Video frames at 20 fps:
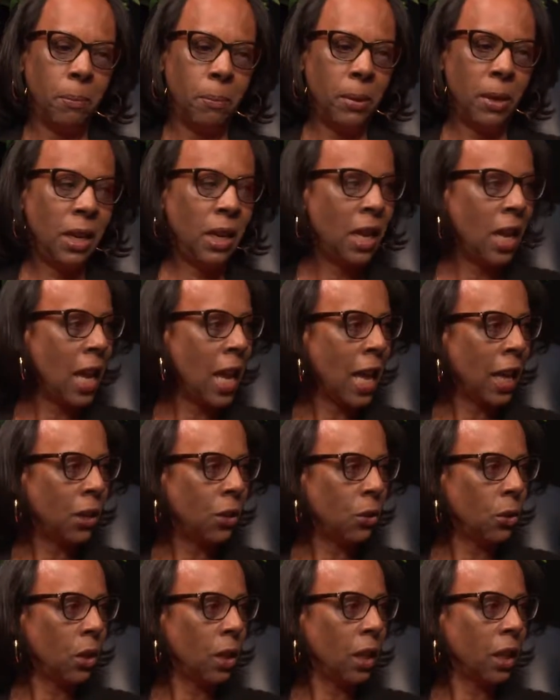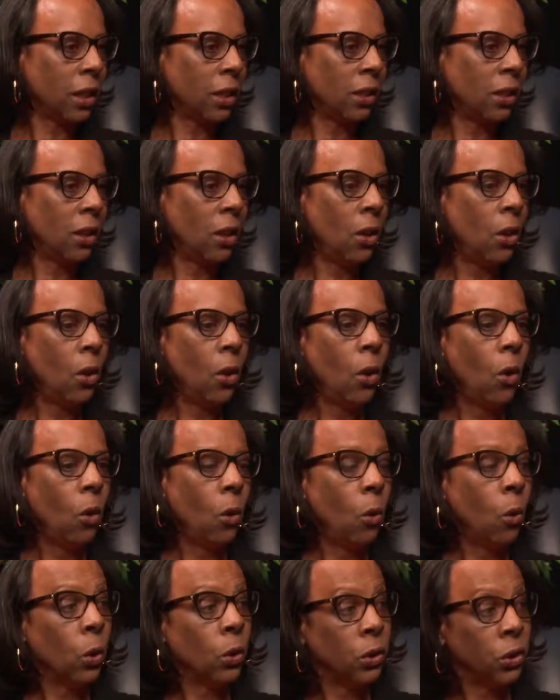pediatrics
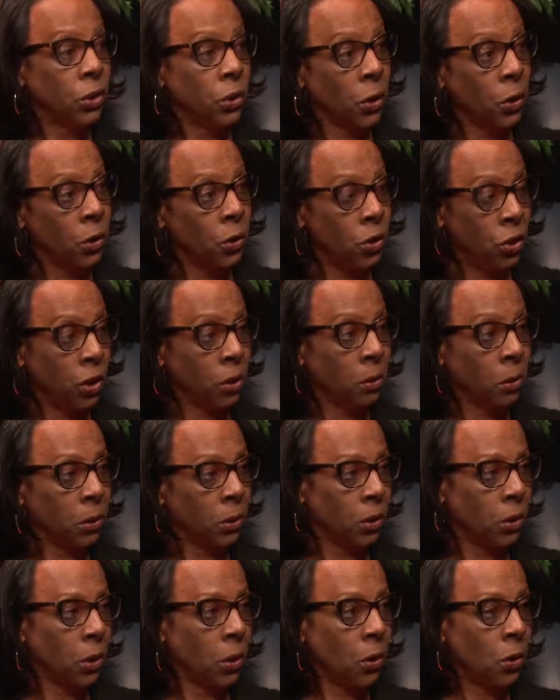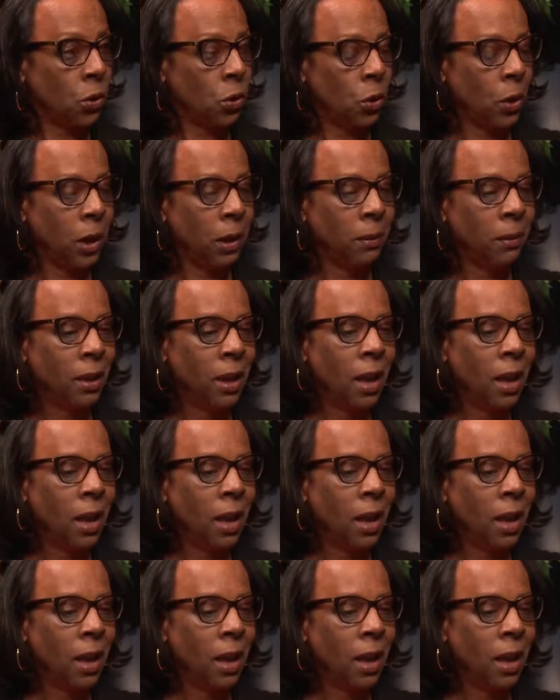or general surgery.